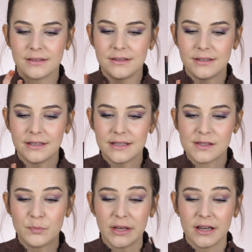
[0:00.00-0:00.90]
these,
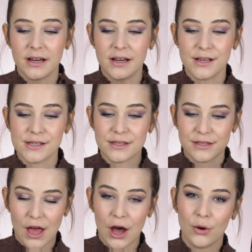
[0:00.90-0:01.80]
because
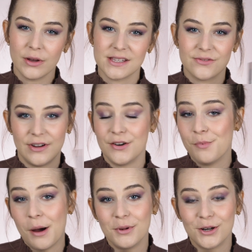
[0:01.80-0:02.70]
now it's very
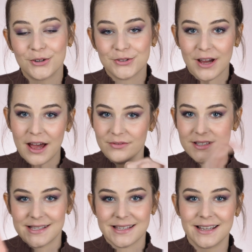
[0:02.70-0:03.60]
popular to have
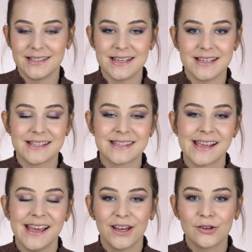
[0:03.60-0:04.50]
these 90s
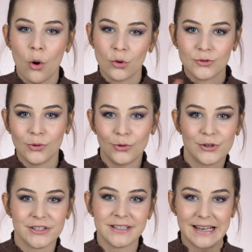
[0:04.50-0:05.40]

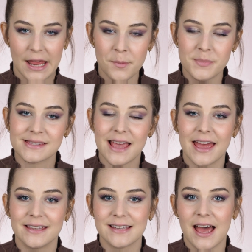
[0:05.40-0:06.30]
contoured lips,
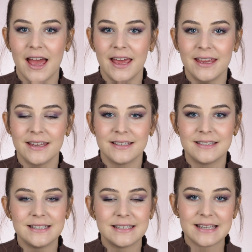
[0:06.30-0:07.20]
and I
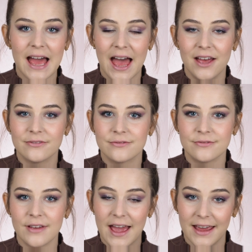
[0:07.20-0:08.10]
didn't have
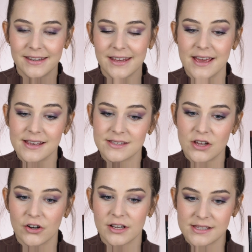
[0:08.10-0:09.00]
any as
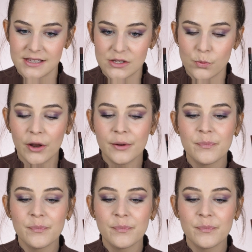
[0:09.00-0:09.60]
dark as this one.